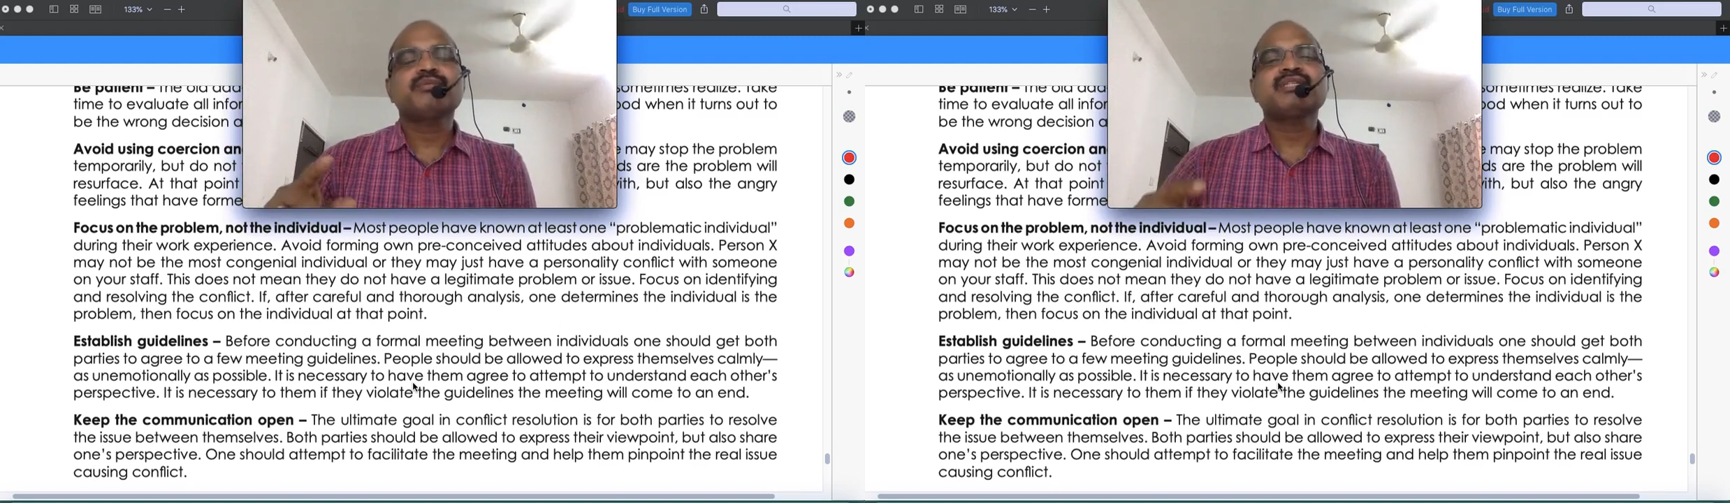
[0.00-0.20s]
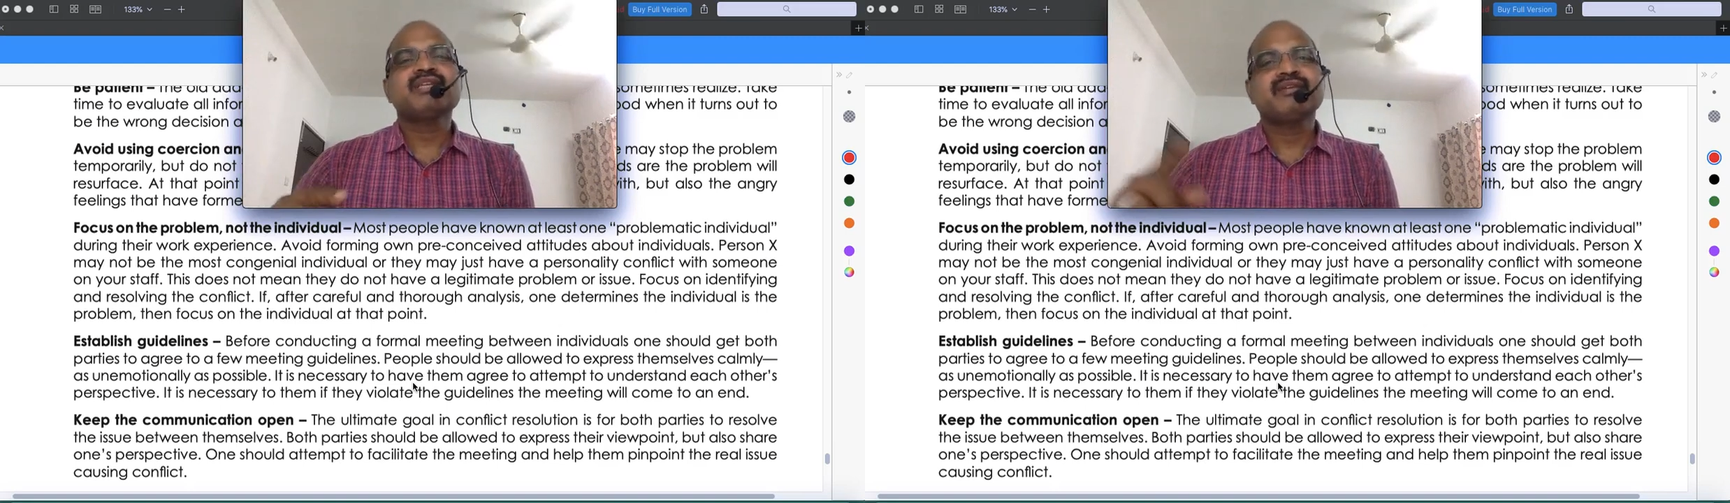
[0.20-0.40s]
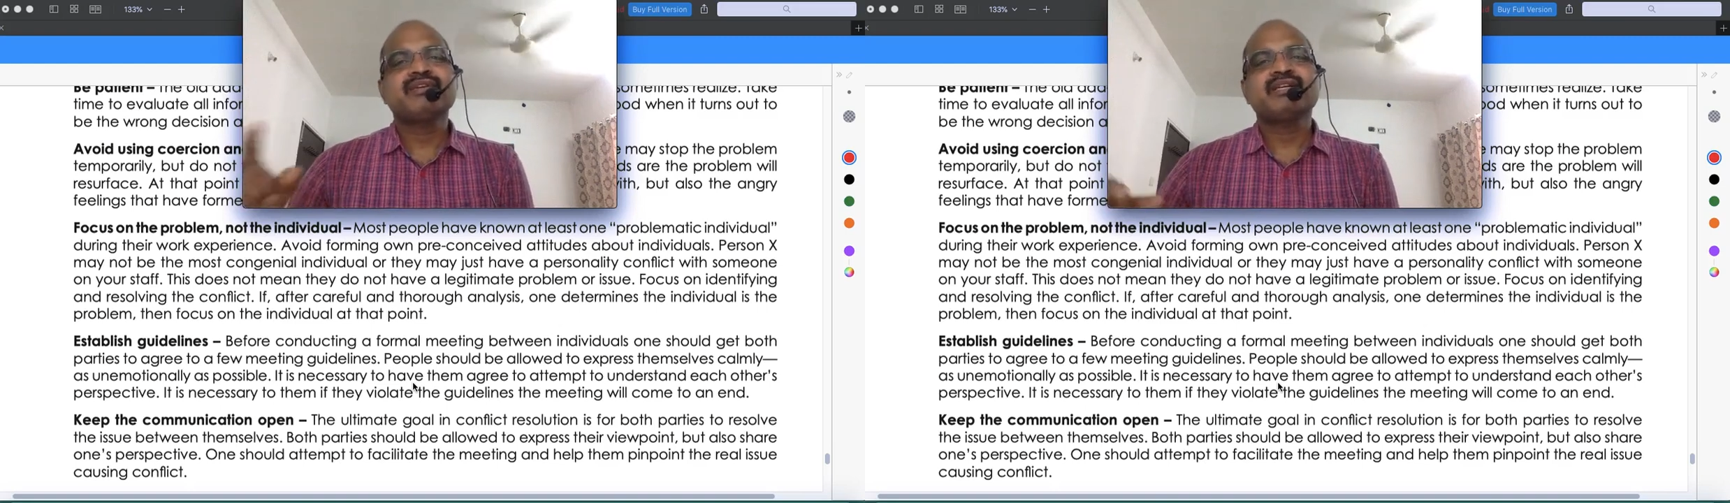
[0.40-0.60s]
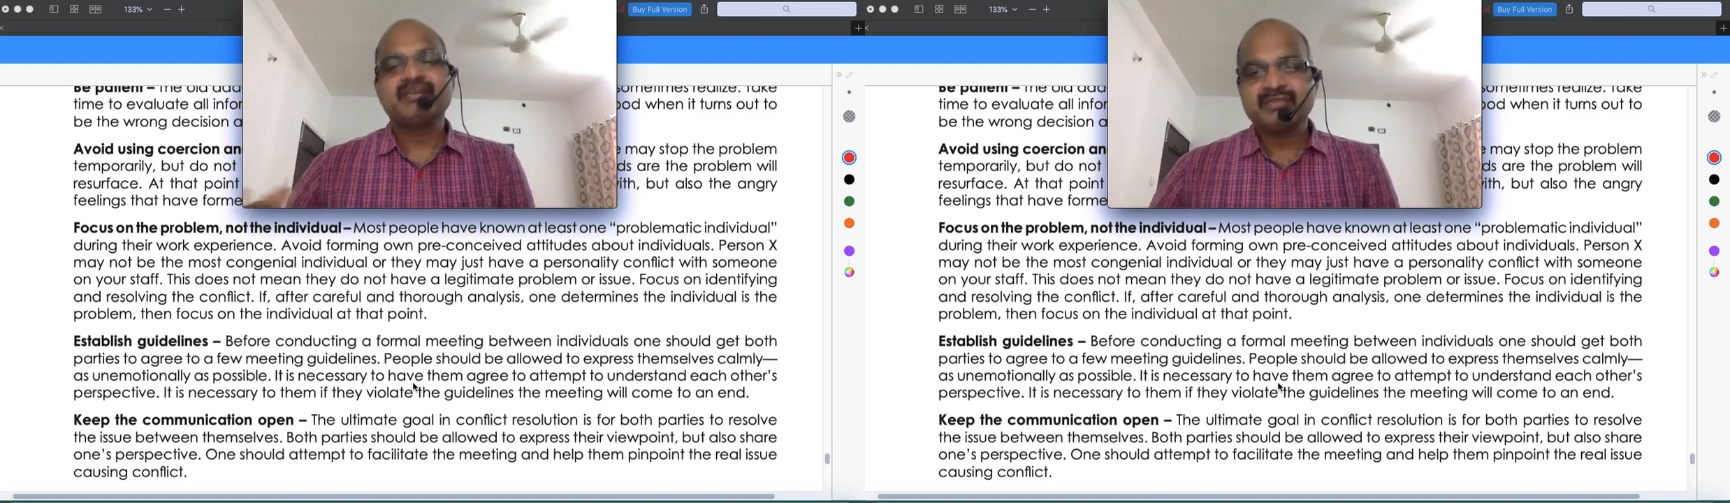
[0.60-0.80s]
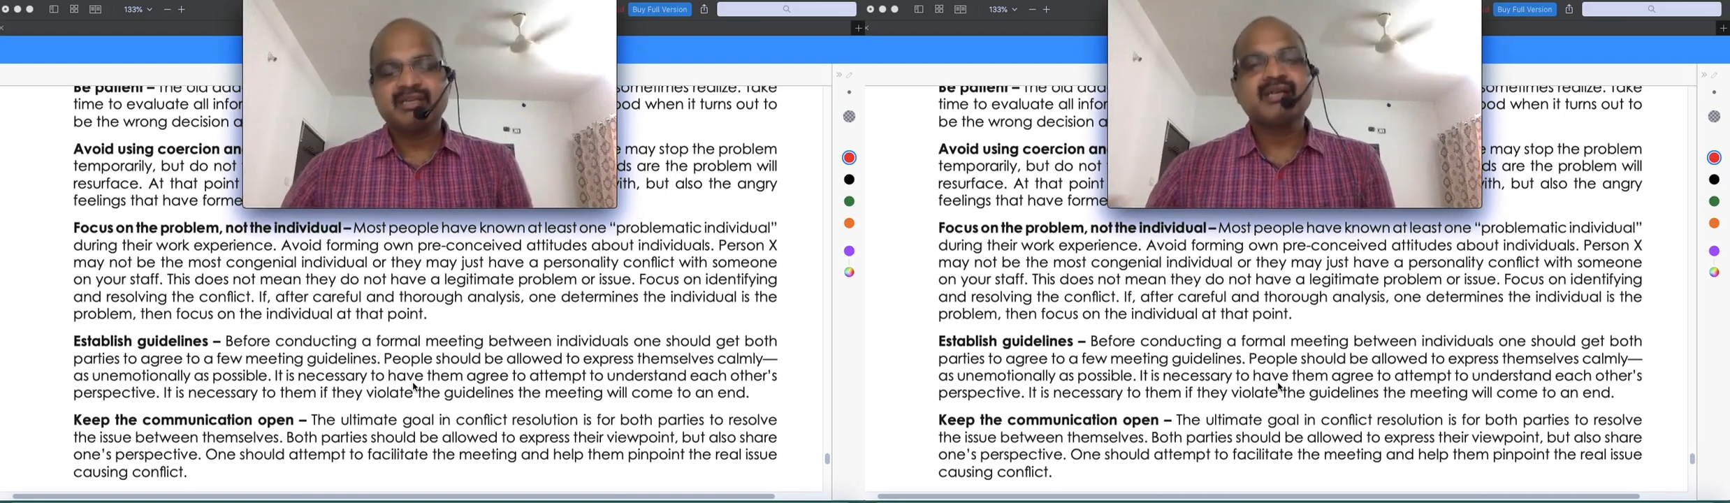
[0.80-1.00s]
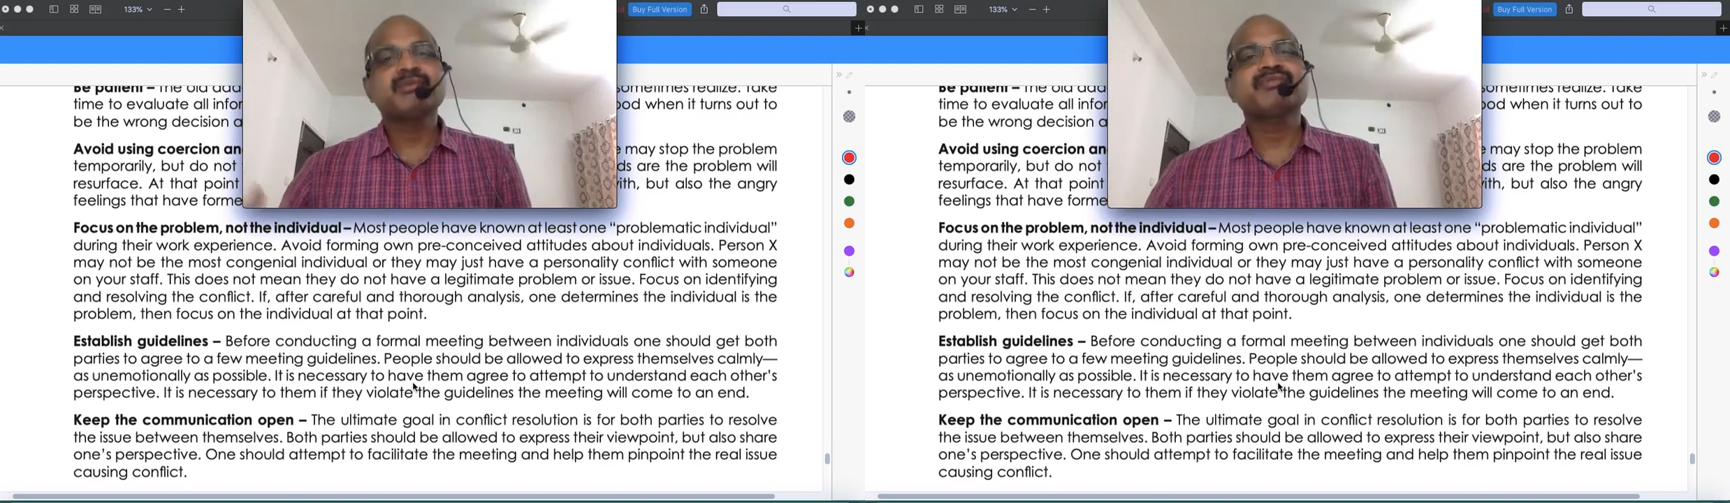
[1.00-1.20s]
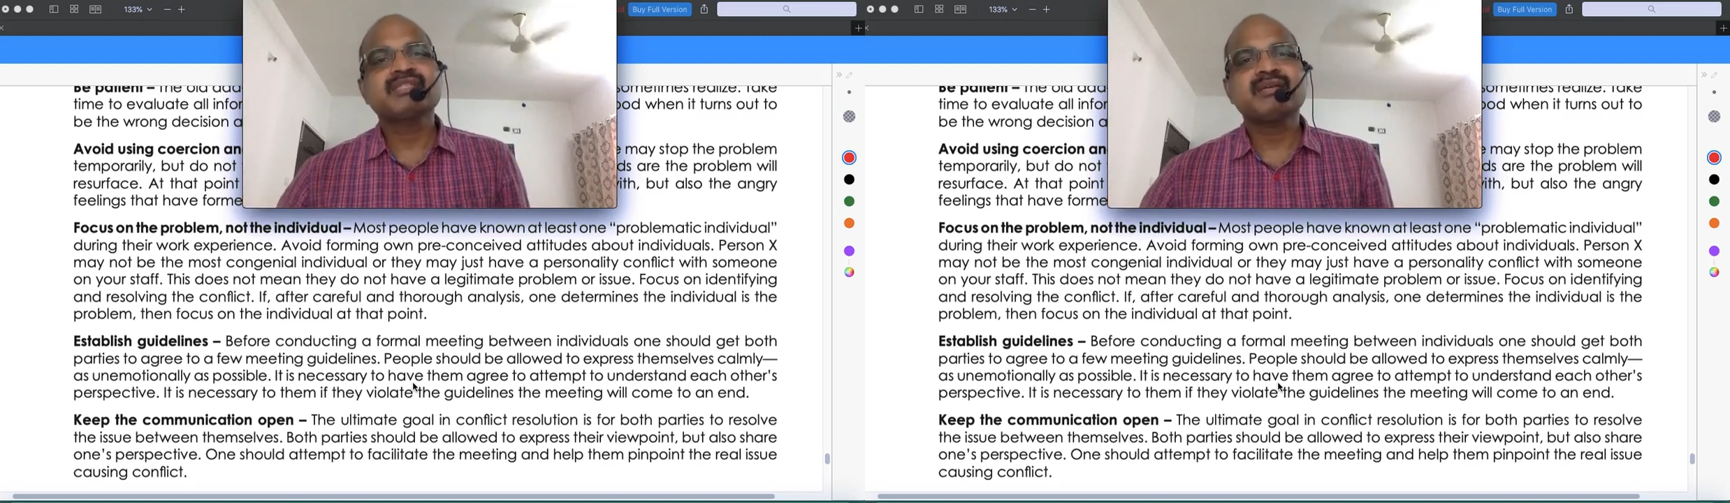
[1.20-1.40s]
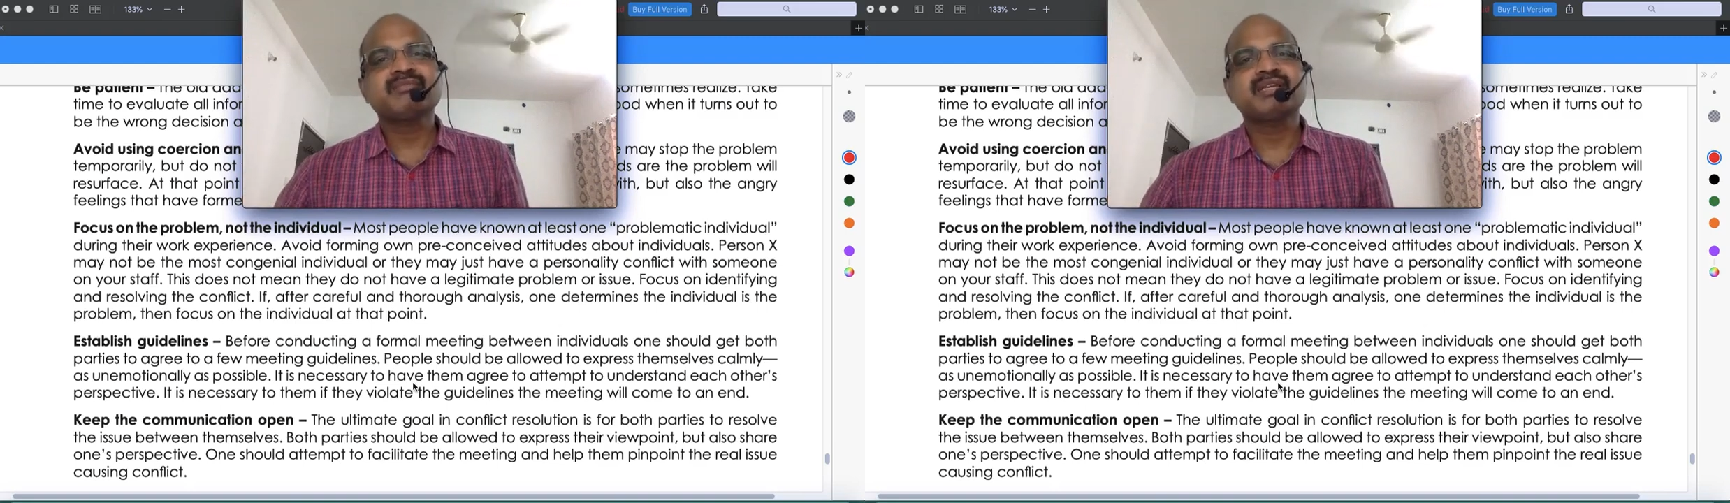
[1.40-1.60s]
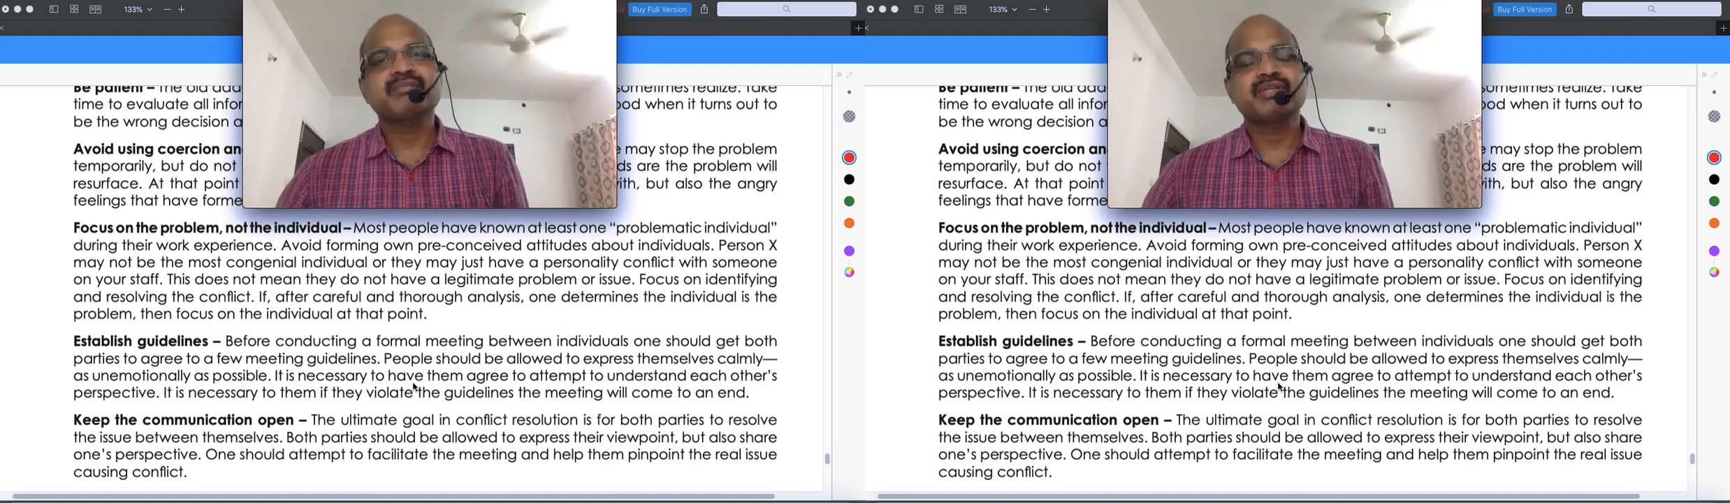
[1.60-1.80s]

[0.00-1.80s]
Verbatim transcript: obviously every time they'll come up with something